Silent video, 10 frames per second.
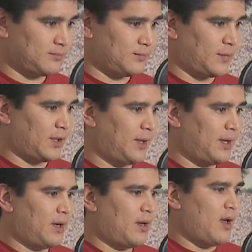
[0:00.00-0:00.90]

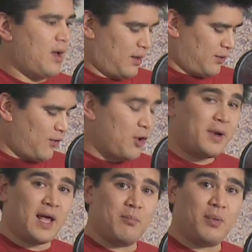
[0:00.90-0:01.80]
The
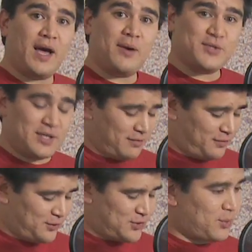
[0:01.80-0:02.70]
Roman Empire was in
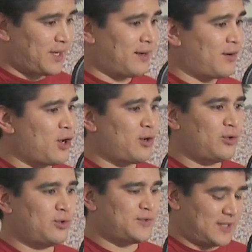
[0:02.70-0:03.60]
full swing,
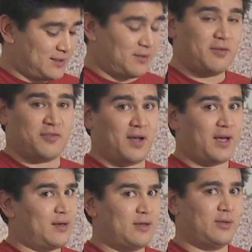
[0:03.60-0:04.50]
no sex on
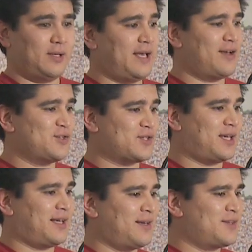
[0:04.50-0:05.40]
fire, no Leon's
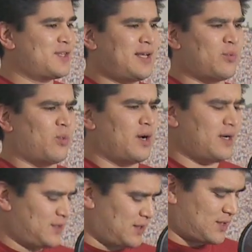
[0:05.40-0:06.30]
kings, and it
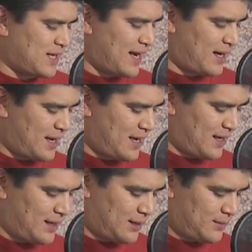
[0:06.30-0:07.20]
was a
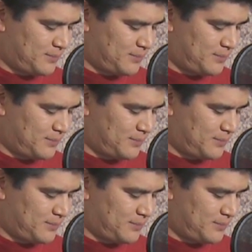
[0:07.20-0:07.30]
Saturday.